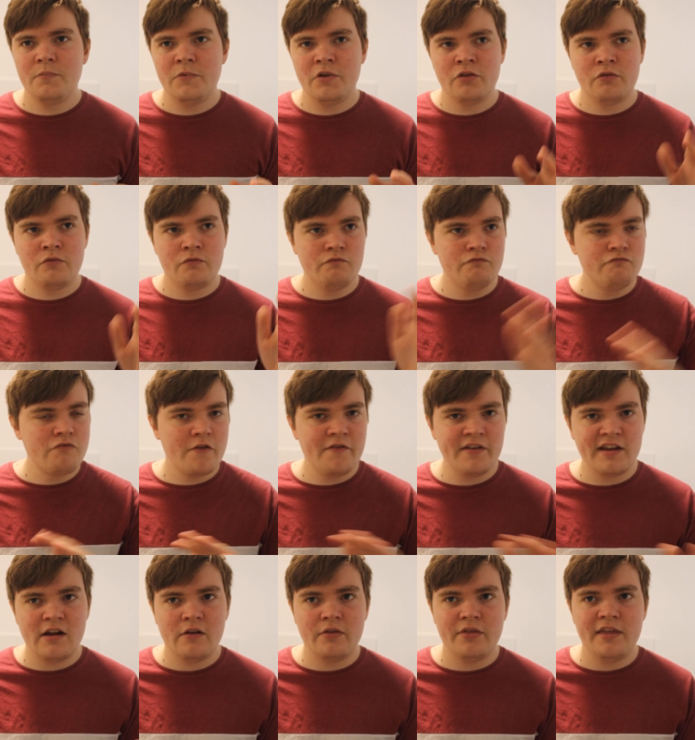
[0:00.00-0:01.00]
just
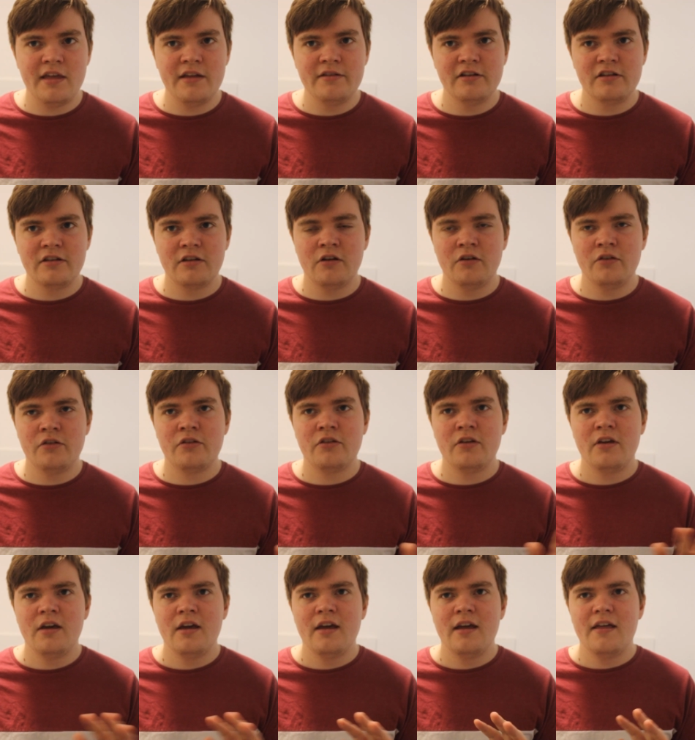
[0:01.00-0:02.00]
roughing out the edges
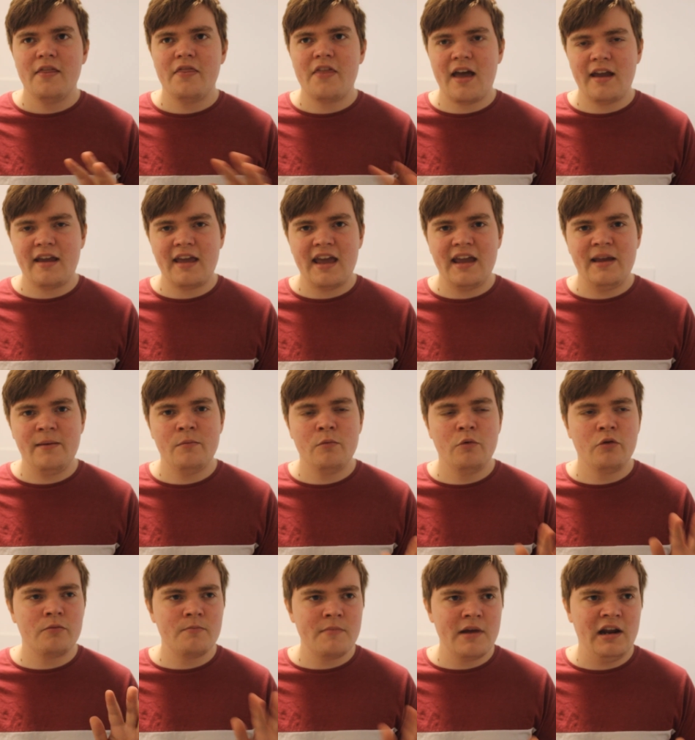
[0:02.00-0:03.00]
because that game
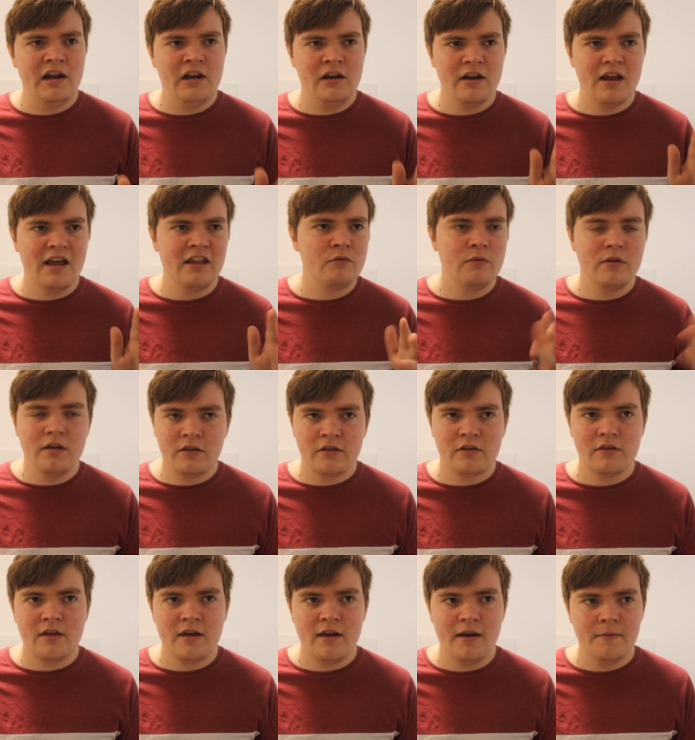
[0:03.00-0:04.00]
was made, as well
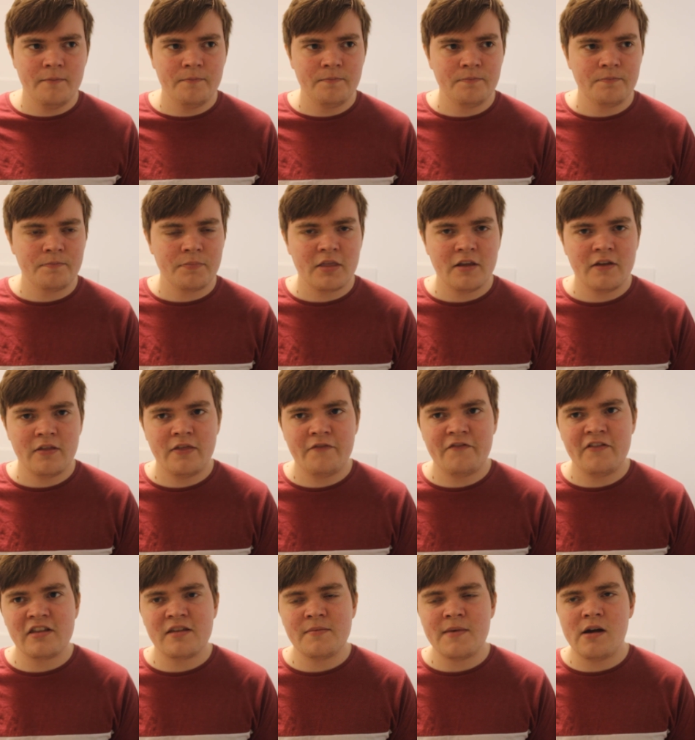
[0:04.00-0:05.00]
as um,
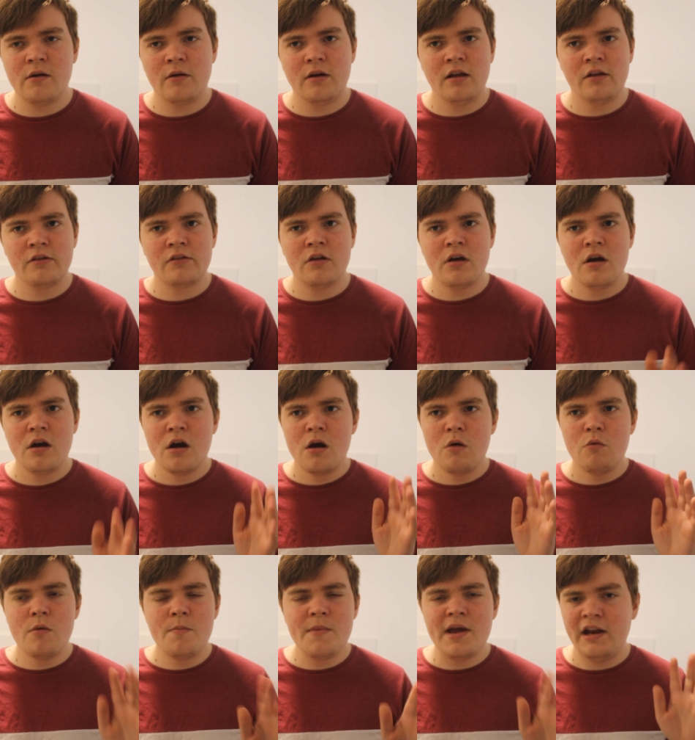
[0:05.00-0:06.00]
Phantom Hourglass,
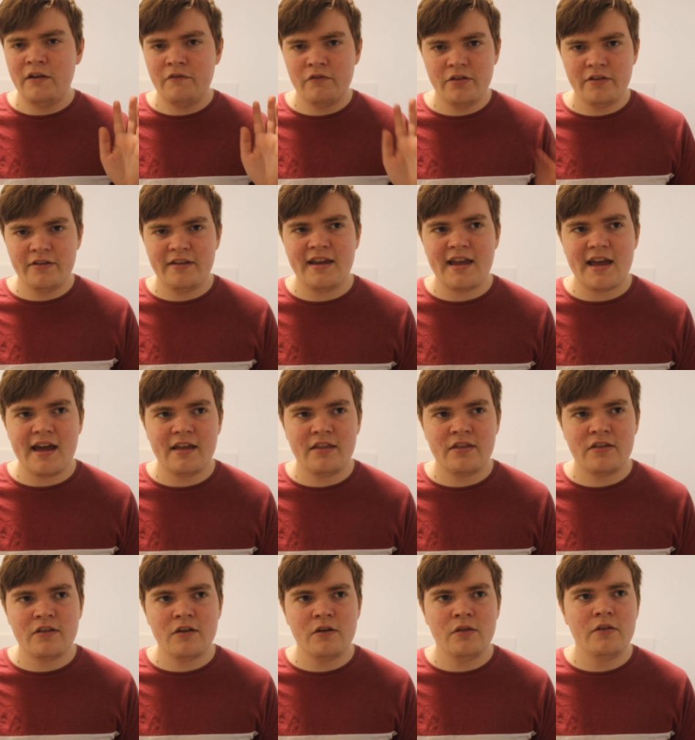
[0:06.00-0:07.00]
were made for the
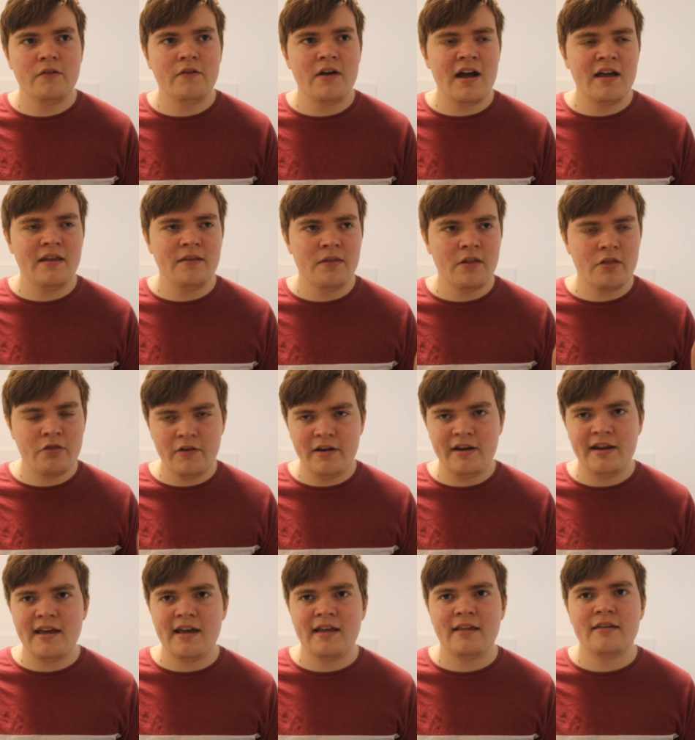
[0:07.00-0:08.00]
DS so the, and the
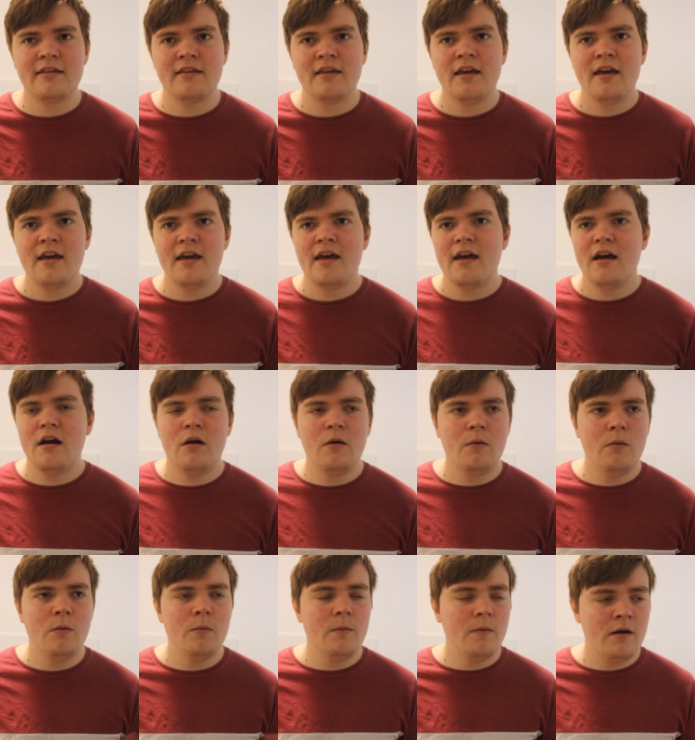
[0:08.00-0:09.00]
3DS,
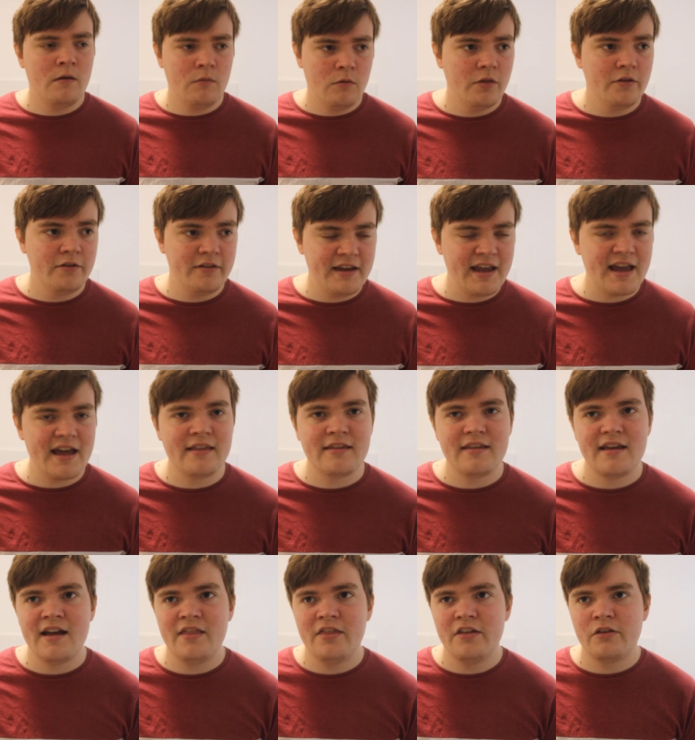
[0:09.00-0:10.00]
or, uh, uh, well, the
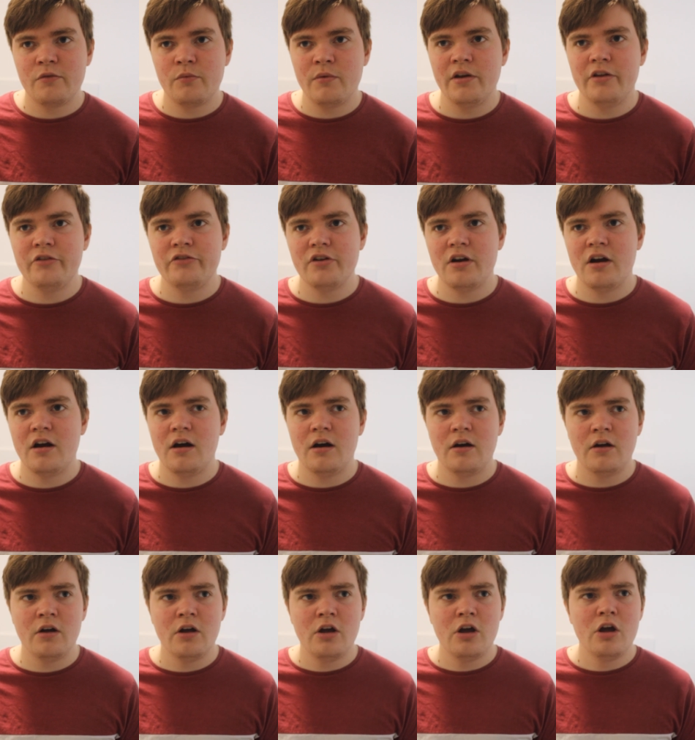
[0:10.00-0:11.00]
DS and the Switch
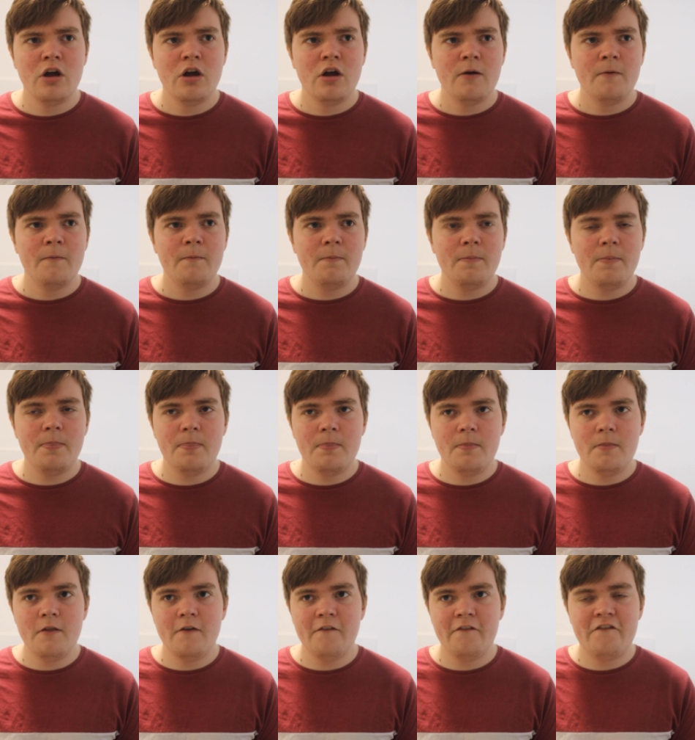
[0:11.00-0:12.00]
are
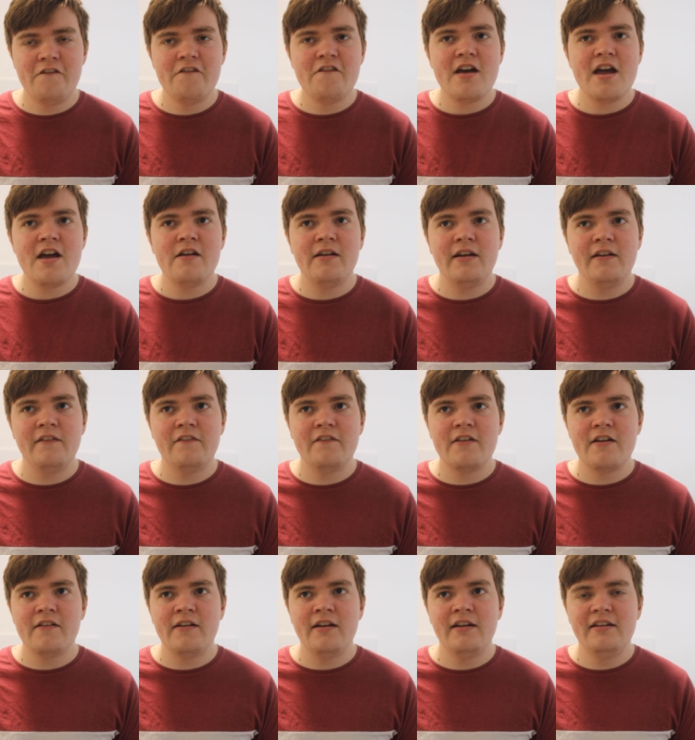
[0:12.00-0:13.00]
very,
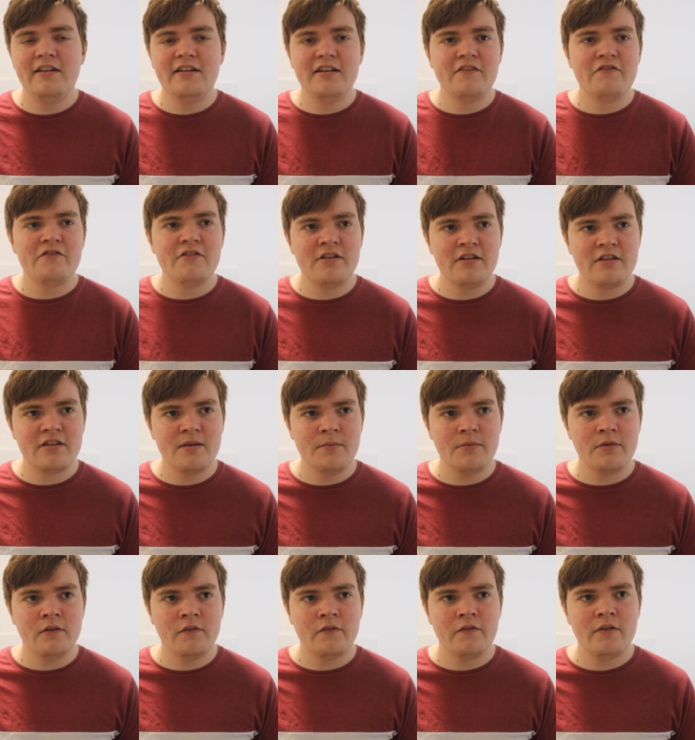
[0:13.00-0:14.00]
very different in
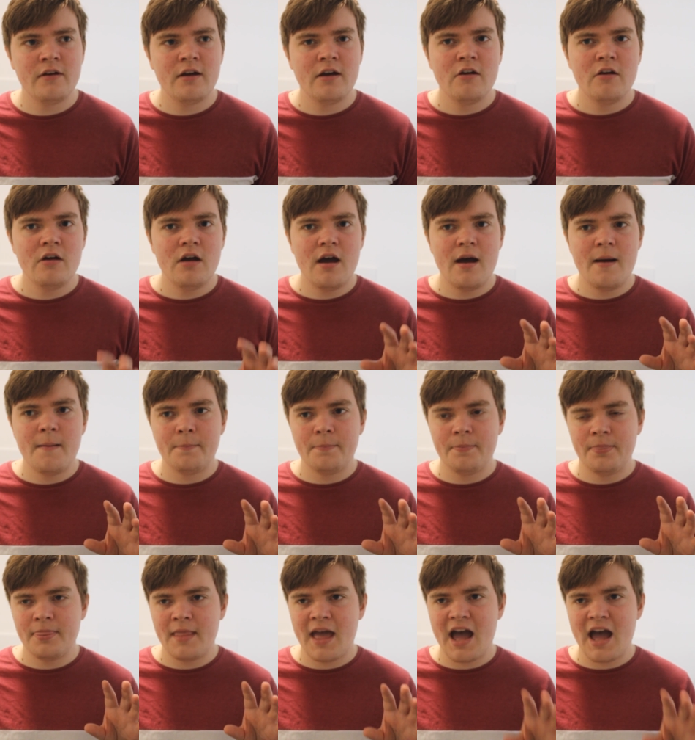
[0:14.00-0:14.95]
terms of um,